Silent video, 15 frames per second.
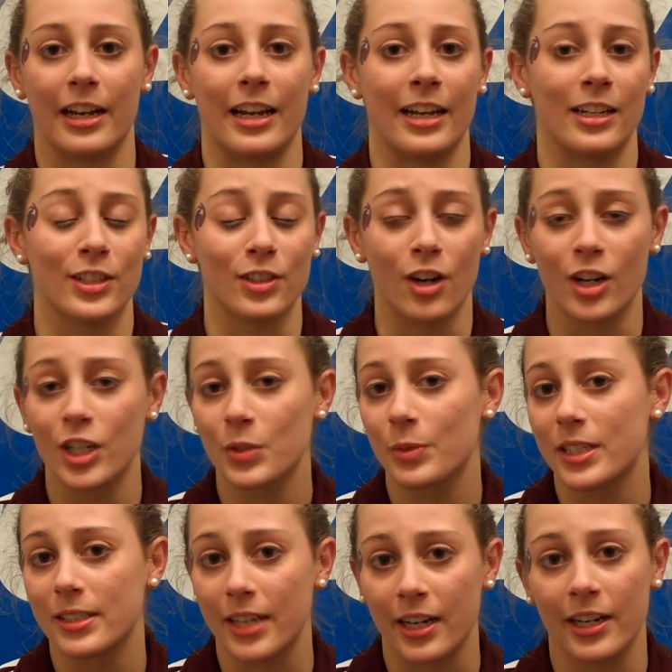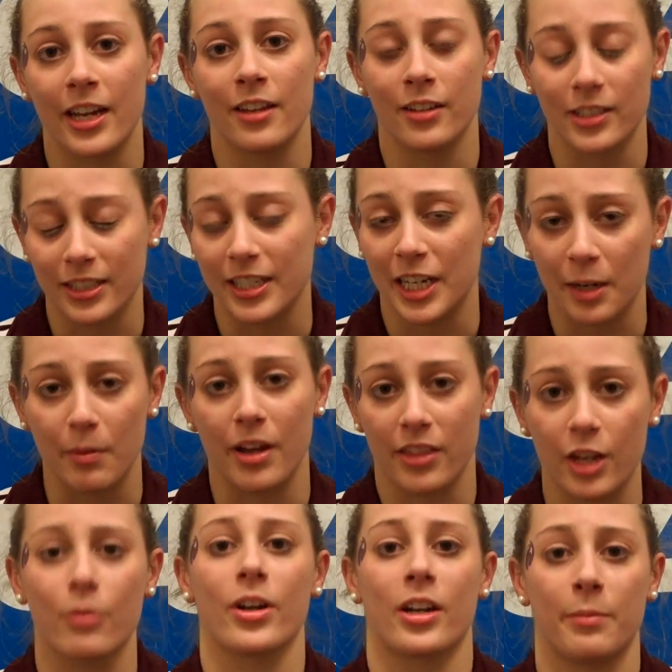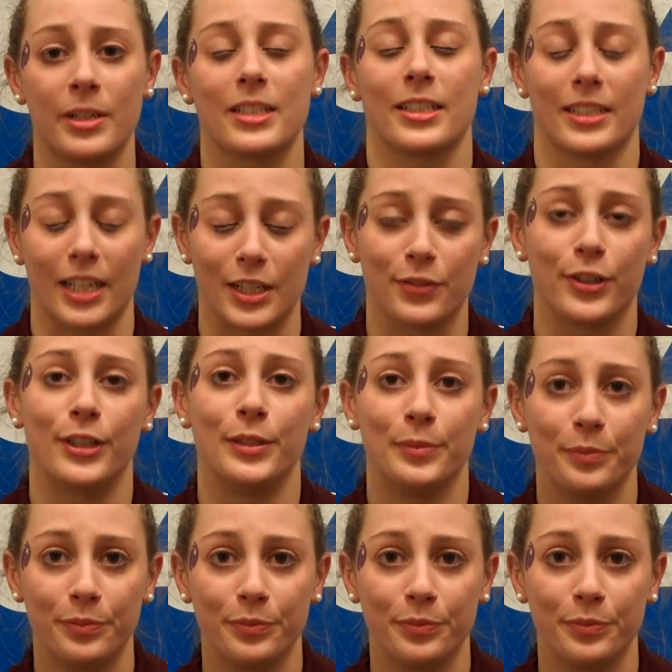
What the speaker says: And as long as we stay together as a team, I think we're going to be successful.